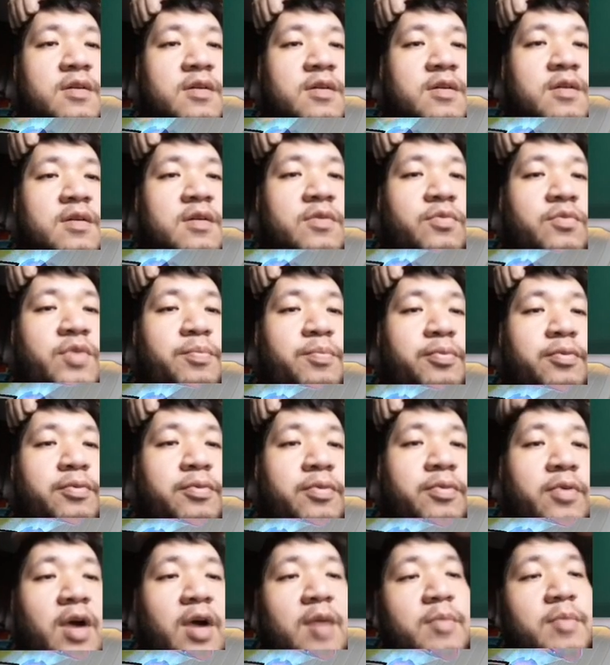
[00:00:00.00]
We
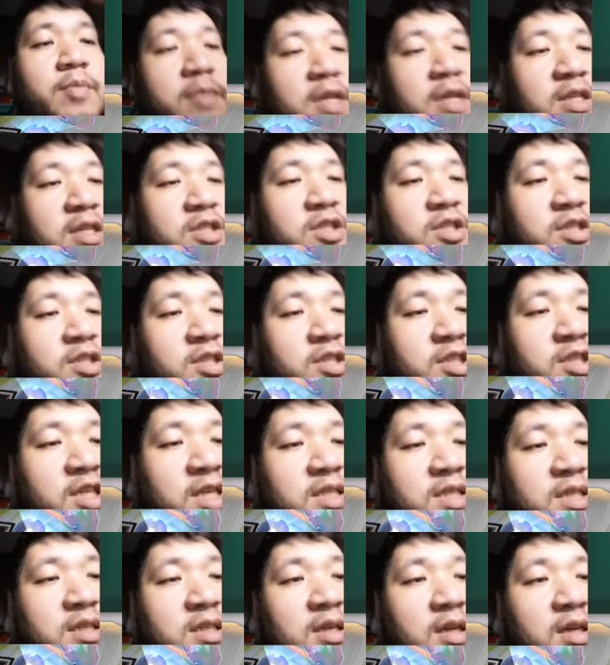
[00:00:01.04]
probably
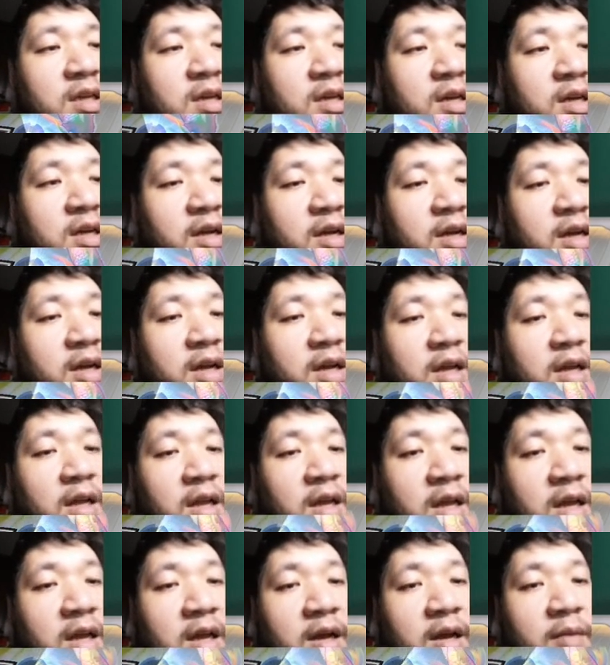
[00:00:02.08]
just.
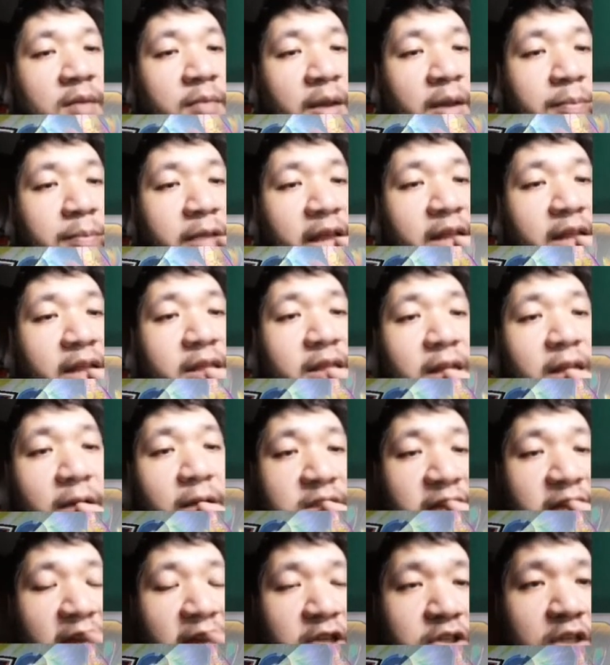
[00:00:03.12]
My plan now is
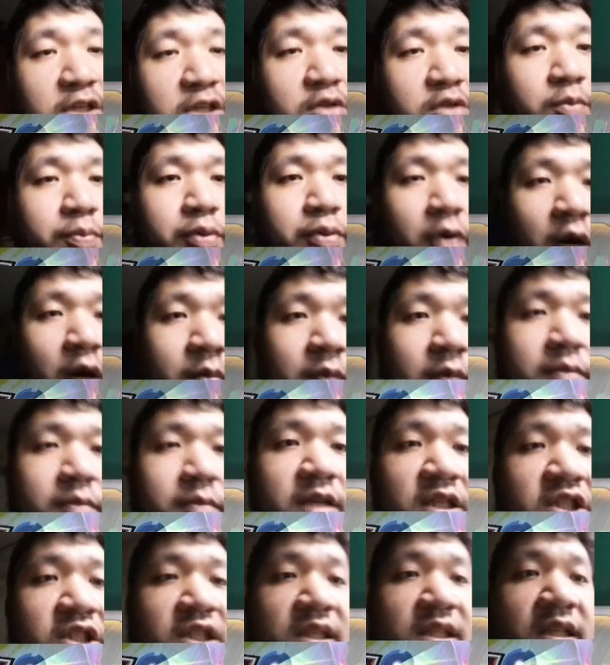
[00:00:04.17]
actually to probably
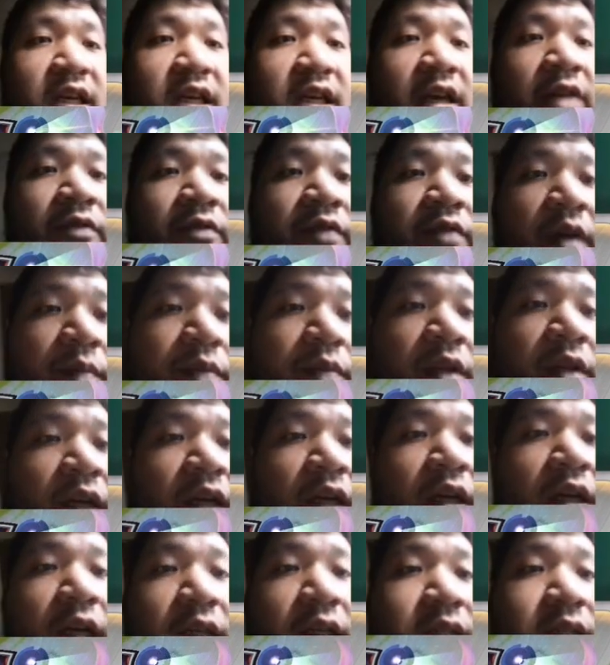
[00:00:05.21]
just give up the
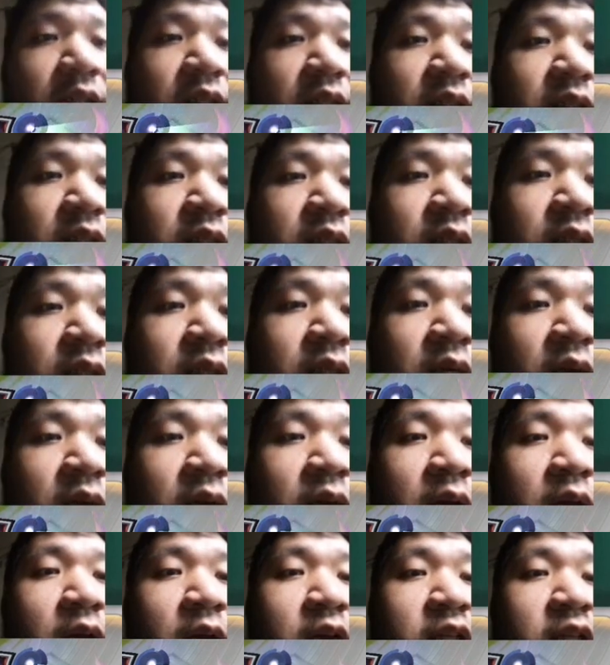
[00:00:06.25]

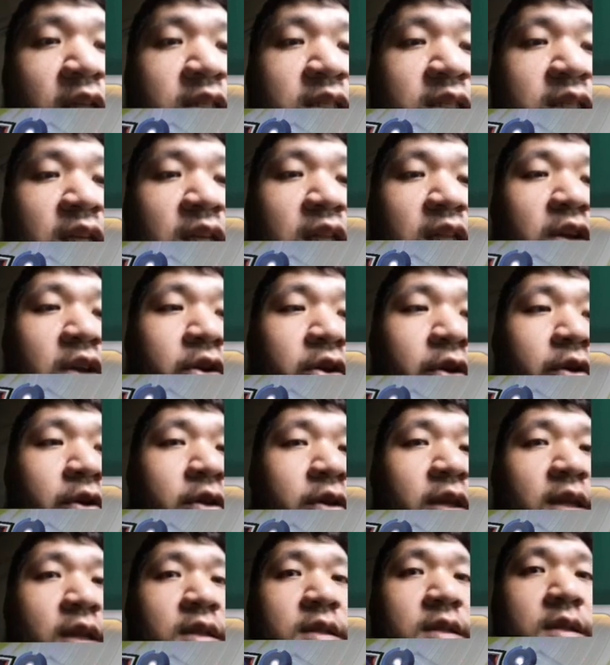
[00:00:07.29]
Concealing
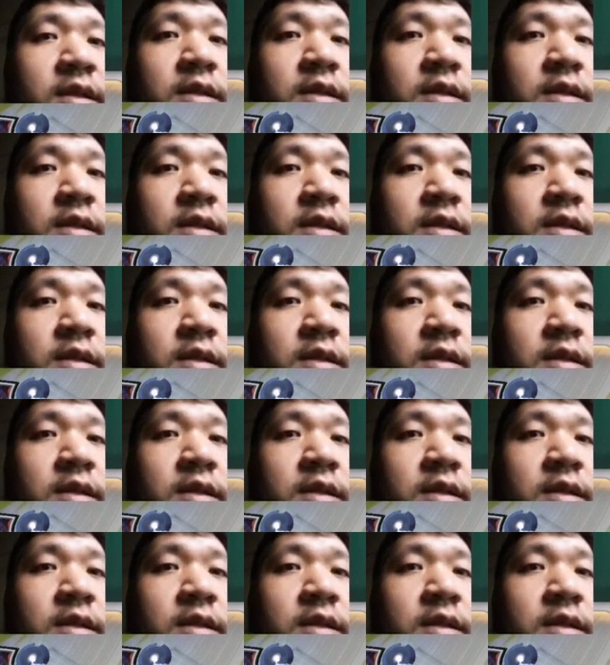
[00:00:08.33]
Curtains.